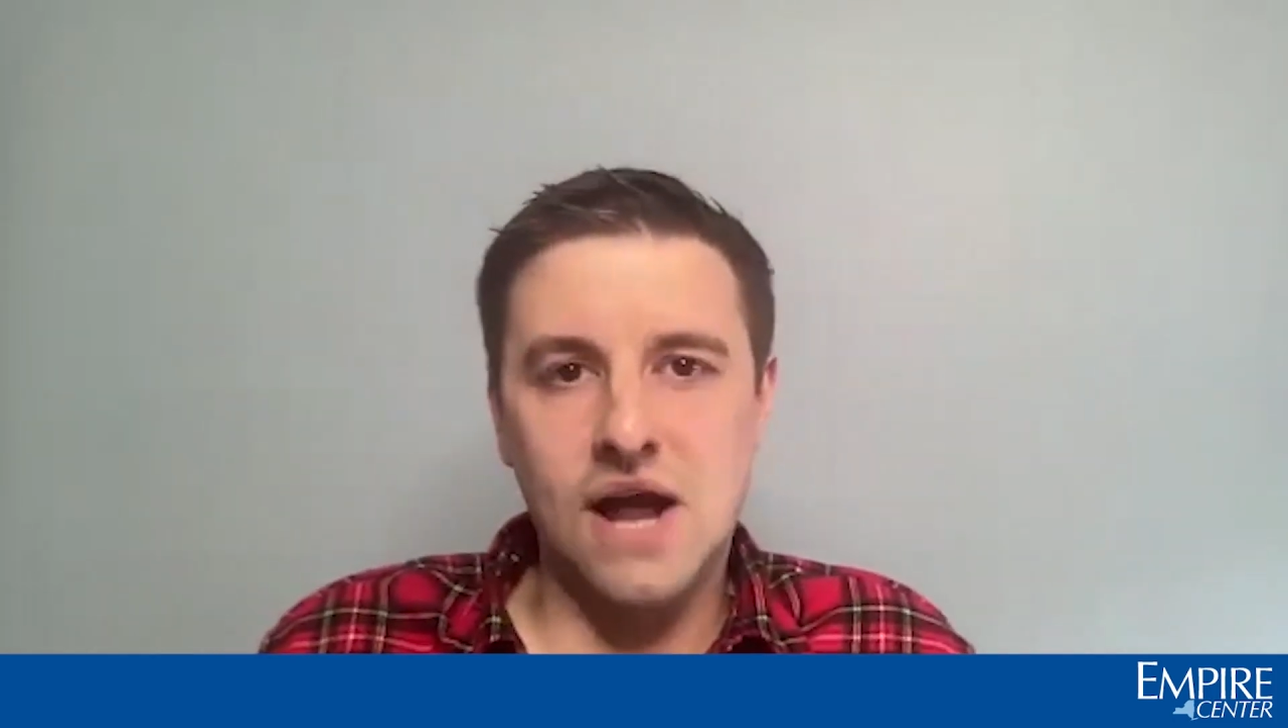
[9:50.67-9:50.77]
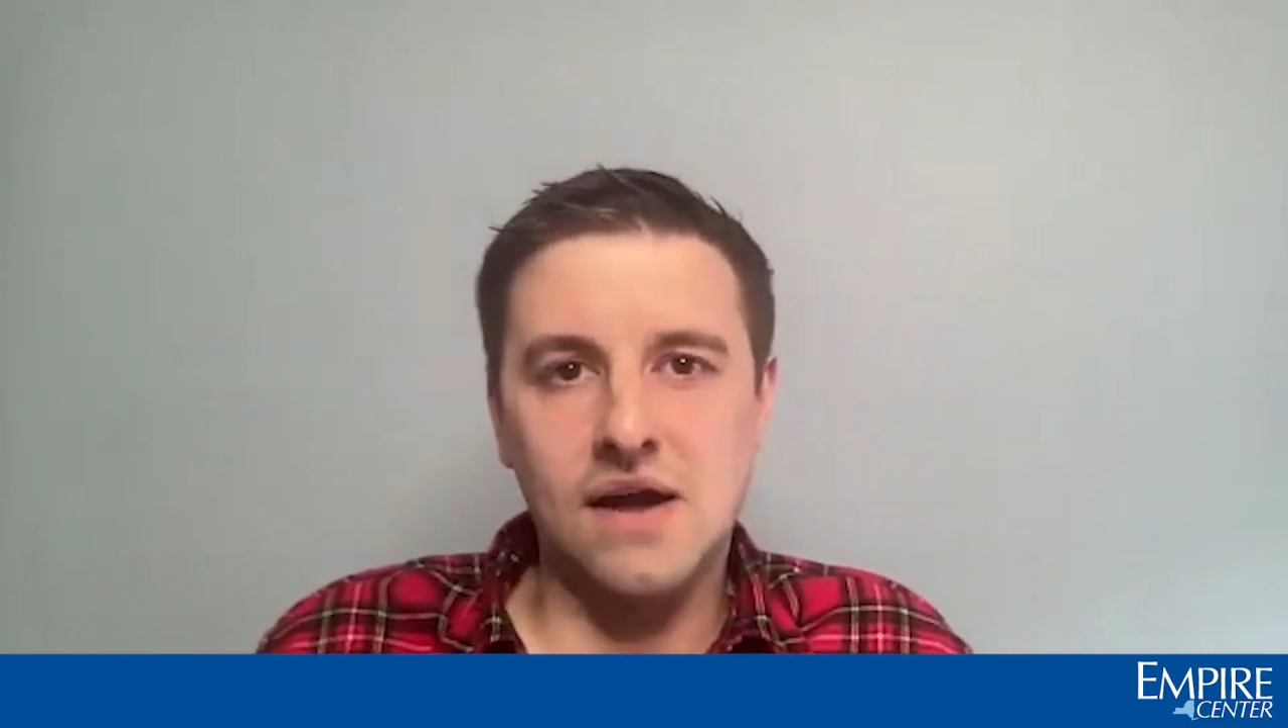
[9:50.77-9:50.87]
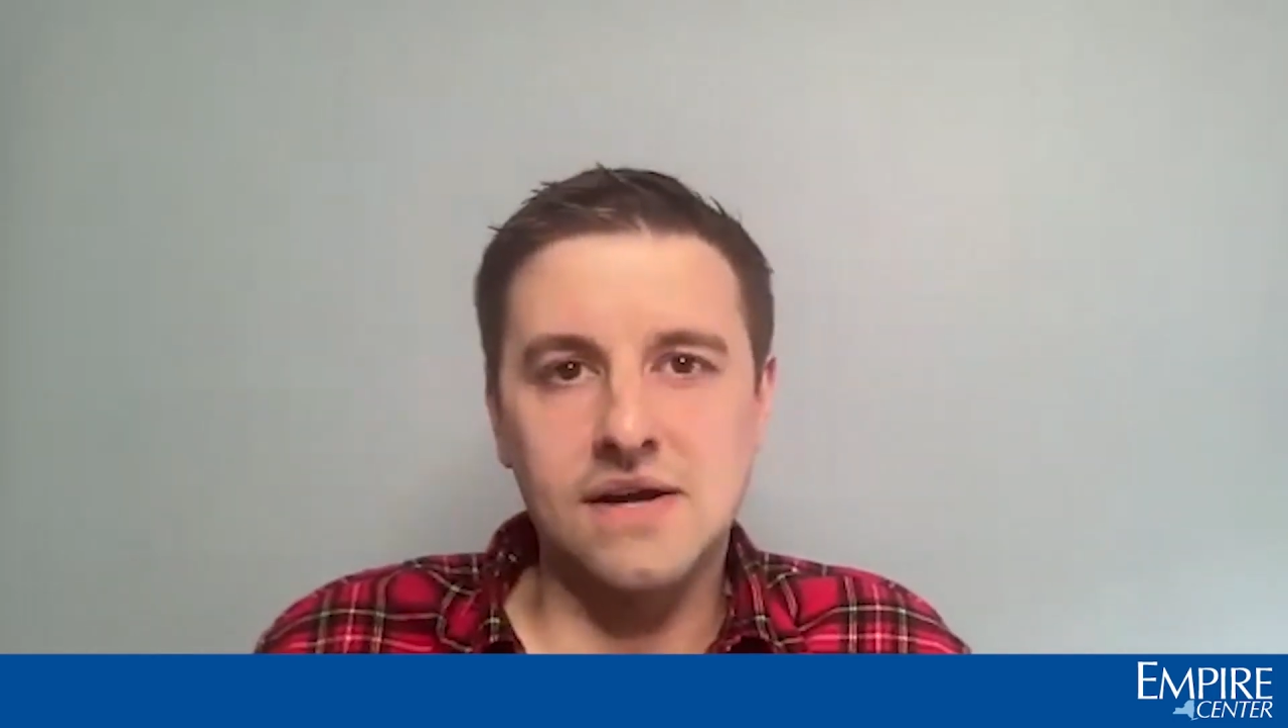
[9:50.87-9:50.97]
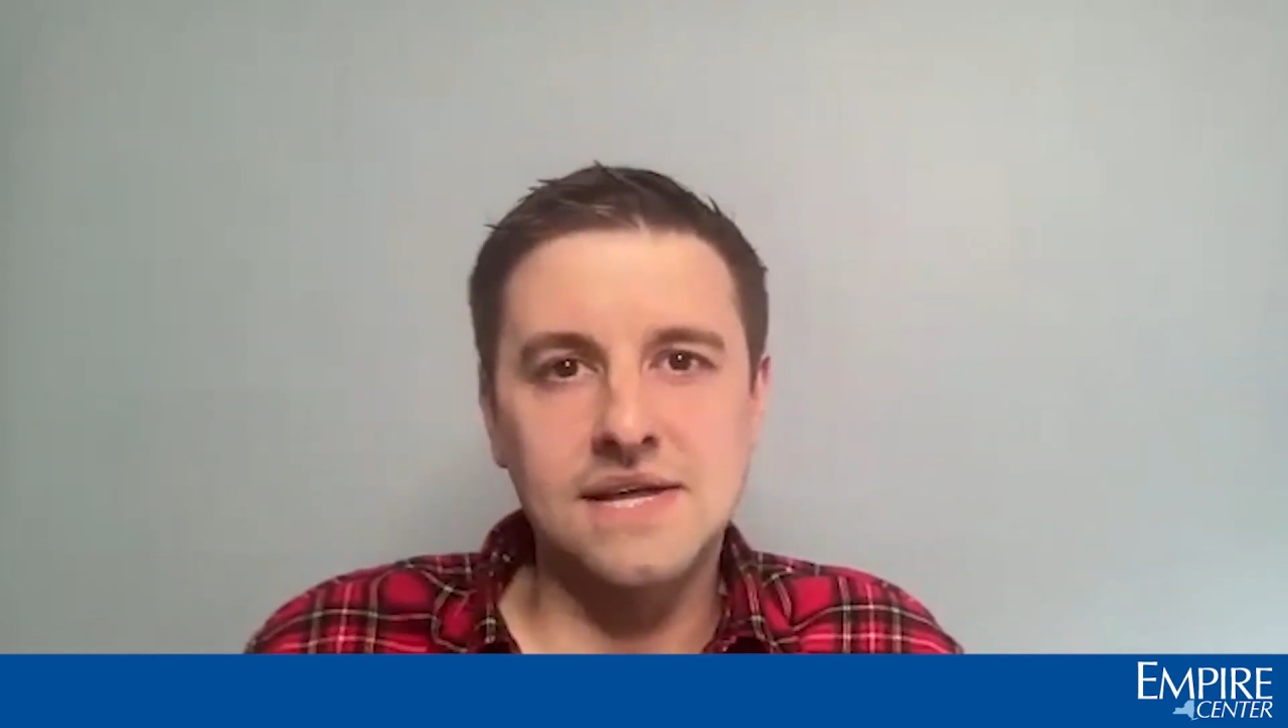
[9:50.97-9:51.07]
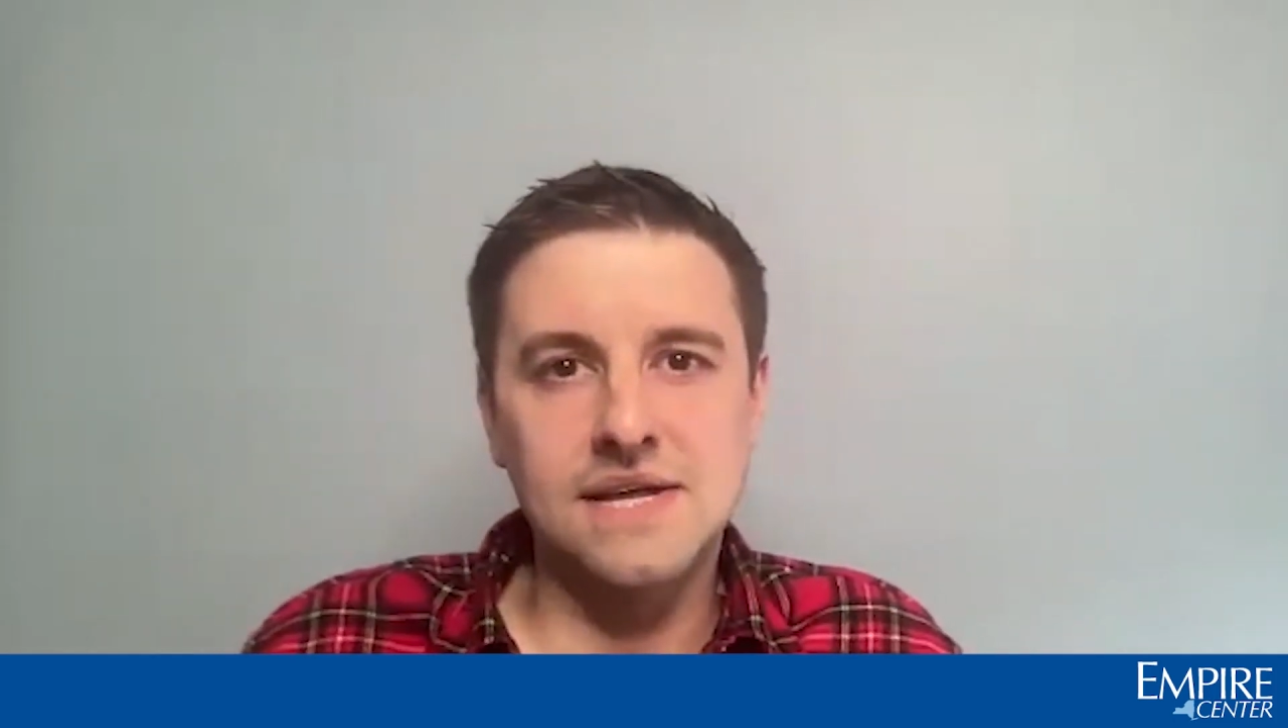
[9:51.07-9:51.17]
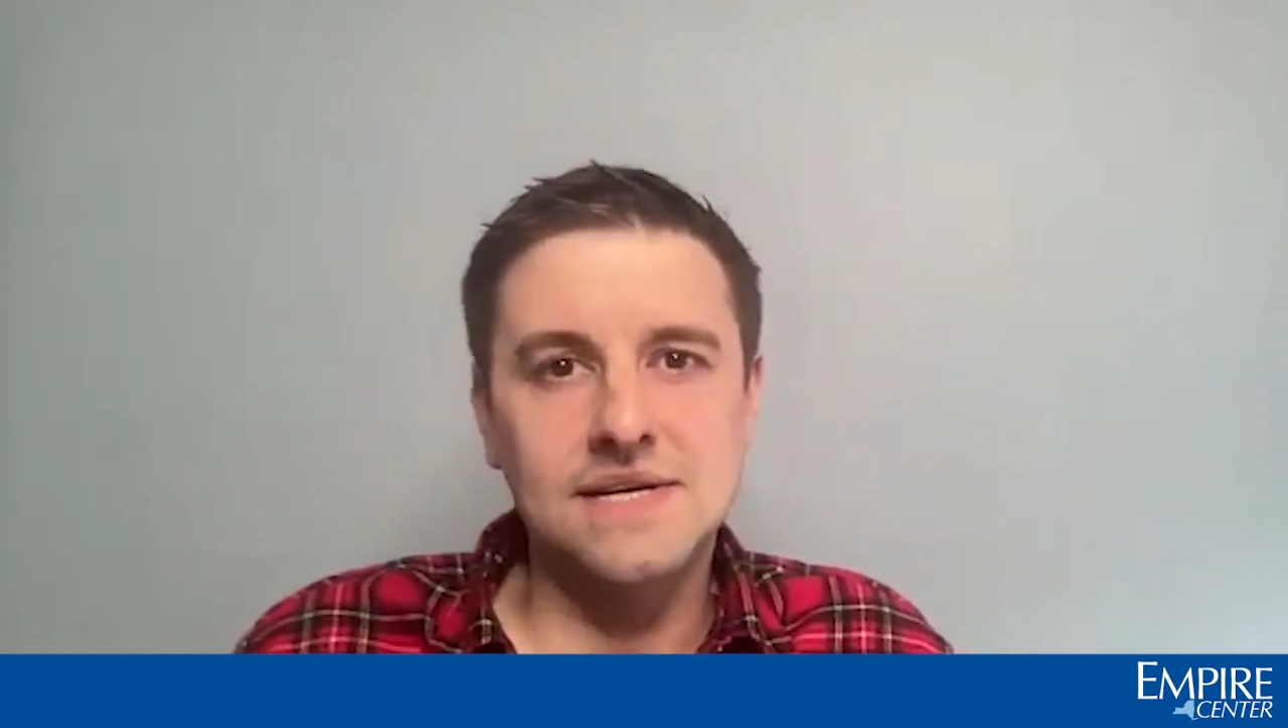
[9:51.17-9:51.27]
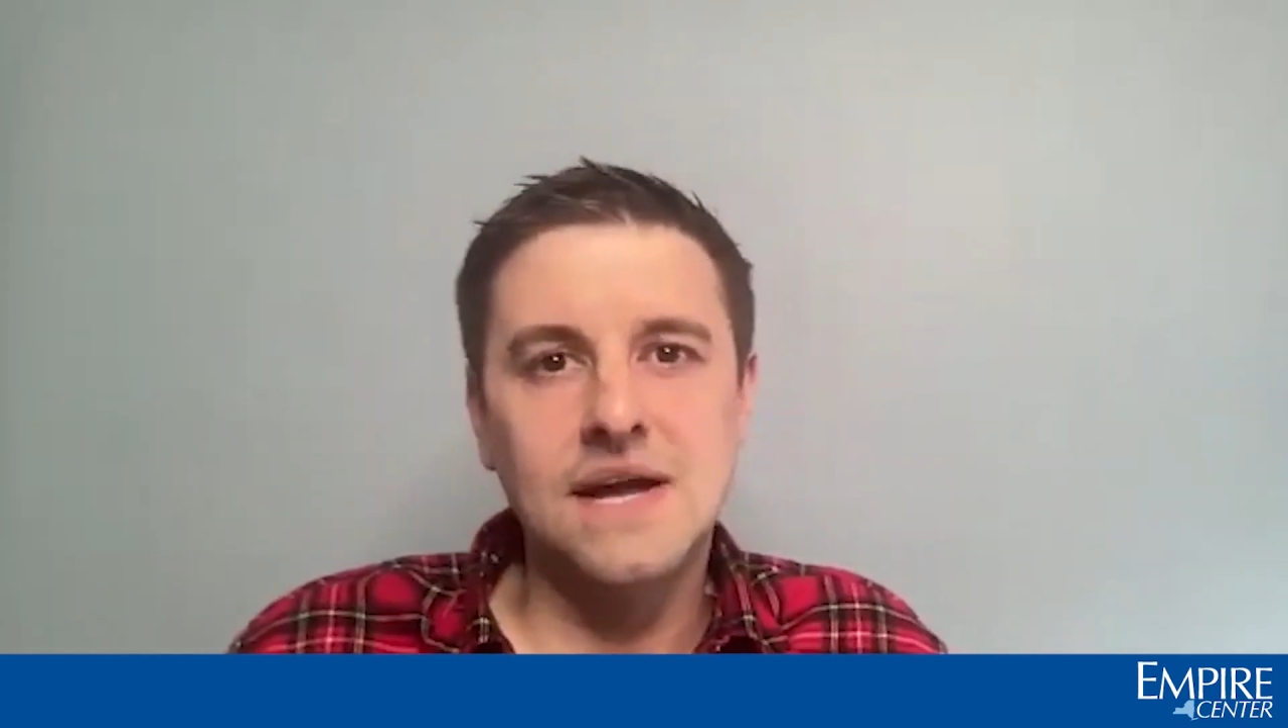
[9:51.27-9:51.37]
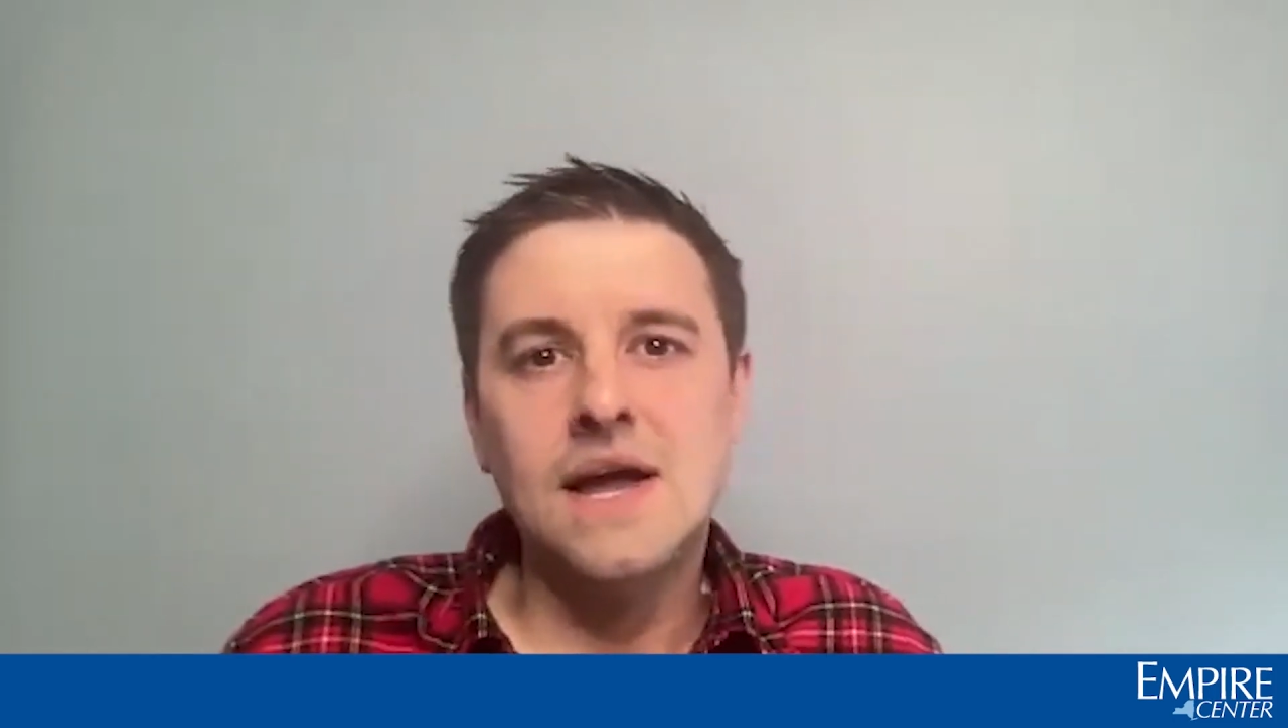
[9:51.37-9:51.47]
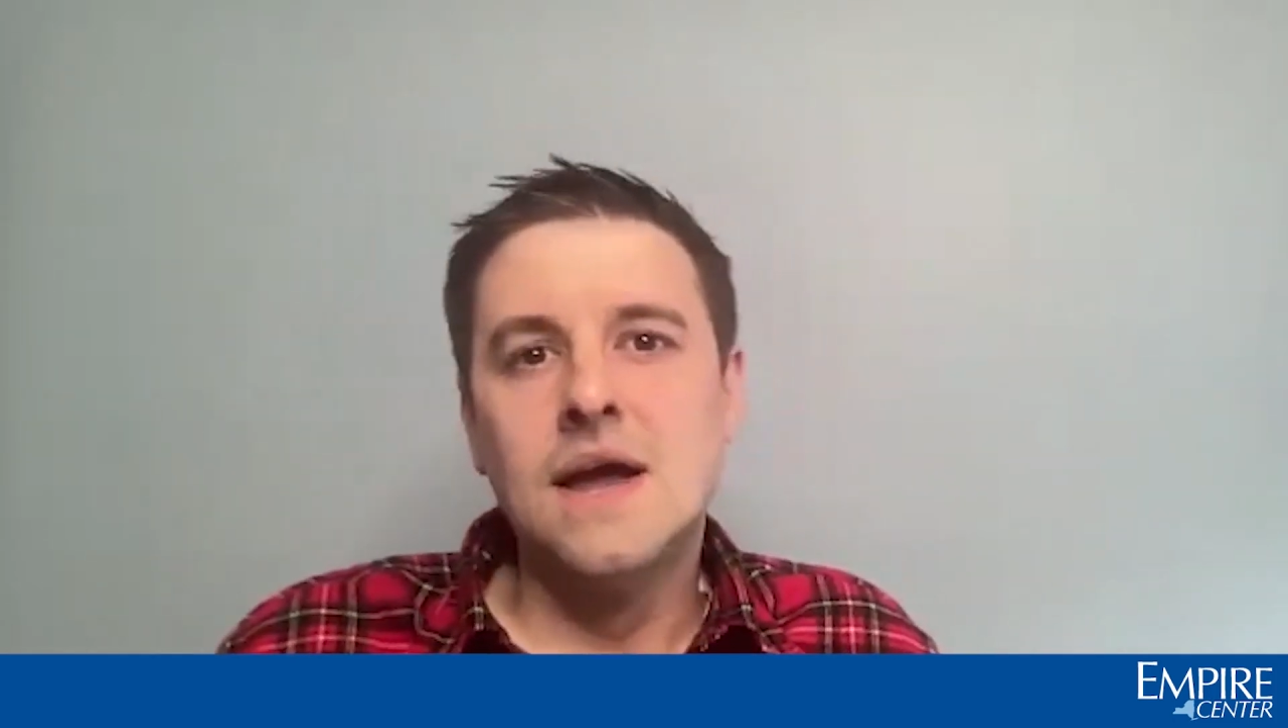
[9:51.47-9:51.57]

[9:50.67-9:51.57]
calculated,